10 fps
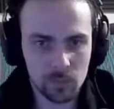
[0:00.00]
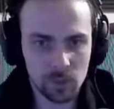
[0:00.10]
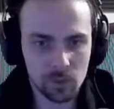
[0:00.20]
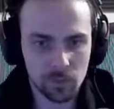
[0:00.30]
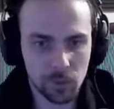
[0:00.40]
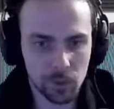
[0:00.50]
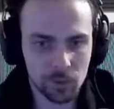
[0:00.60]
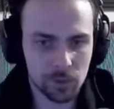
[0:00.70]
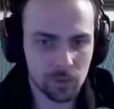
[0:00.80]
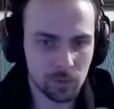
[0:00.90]
So
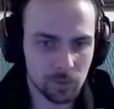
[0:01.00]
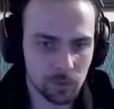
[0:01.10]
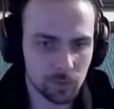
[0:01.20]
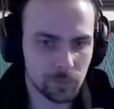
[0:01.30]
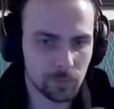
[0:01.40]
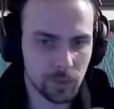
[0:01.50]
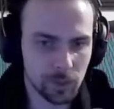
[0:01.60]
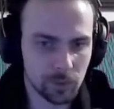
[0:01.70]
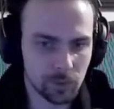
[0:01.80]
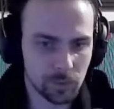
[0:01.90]
first, to
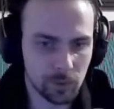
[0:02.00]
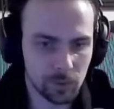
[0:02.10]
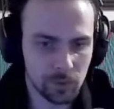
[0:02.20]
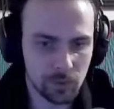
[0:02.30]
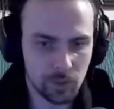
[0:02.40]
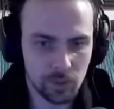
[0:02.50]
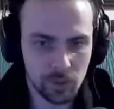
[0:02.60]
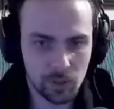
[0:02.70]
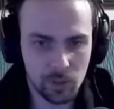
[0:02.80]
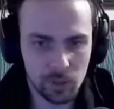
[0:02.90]
find your voice,
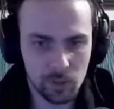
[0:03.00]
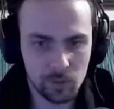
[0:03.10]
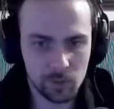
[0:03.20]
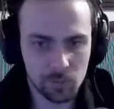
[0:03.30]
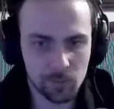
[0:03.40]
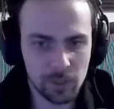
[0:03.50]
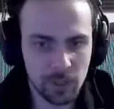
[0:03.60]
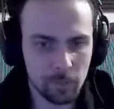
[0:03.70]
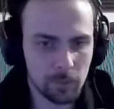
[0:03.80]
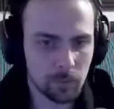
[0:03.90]
first 3
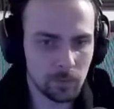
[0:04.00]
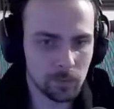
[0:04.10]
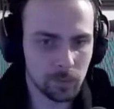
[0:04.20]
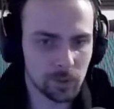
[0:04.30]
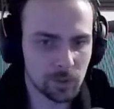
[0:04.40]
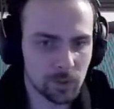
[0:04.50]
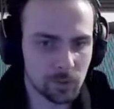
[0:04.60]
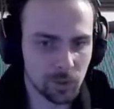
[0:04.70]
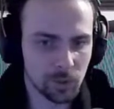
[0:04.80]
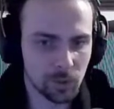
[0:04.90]
steps. First,
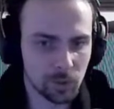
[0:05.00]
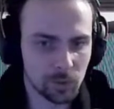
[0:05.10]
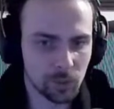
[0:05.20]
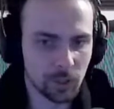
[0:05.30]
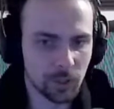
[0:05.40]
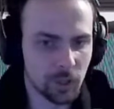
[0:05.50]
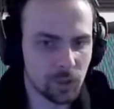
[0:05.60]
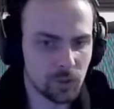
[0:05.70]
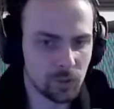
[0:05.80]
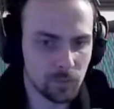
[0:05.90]
reconnect to your
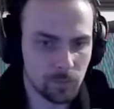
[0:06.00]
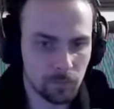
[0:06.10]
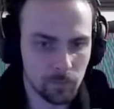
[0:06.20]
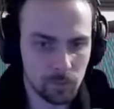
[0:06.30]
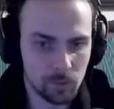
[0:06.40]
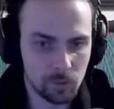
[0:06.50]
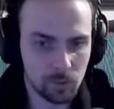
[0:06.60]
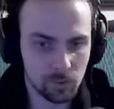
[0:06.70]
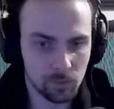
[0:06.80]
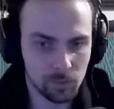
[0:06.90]
inclination.
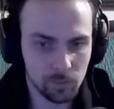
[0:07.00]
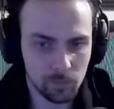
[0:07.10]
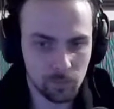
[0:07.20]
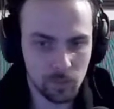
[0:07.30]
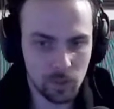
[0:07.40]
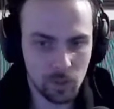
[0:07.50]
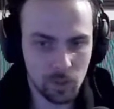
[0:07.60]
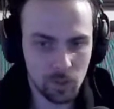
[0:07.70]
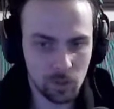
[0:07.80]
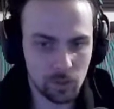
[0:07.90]
2,
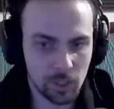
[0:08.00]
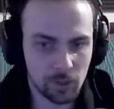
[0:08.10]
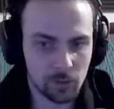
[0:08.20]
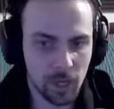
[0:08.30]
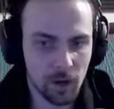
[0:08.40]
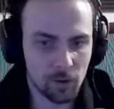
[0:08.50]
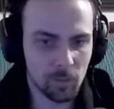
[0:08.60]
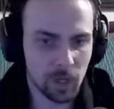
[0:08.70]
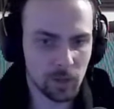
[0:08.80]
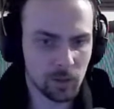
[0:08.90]
look at the career
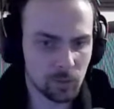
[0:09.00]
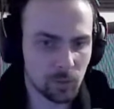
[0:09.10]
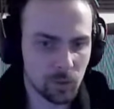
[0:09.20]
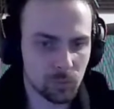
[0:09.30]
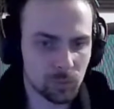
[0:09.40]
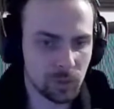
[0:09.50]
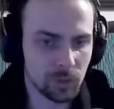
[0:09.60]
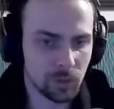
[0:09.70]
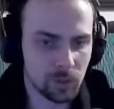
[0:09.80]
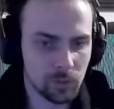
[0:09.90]
path that you are already
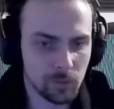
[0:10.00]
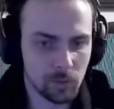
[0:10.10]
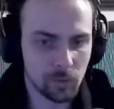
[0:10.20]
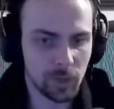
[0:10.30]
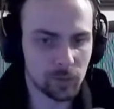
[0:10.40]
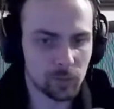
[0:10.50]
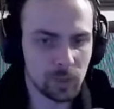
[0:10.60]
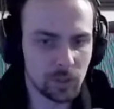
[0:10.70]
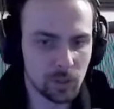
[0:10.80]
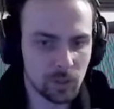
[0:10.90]
on or about to
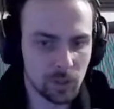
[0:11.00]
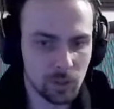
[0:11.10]
begin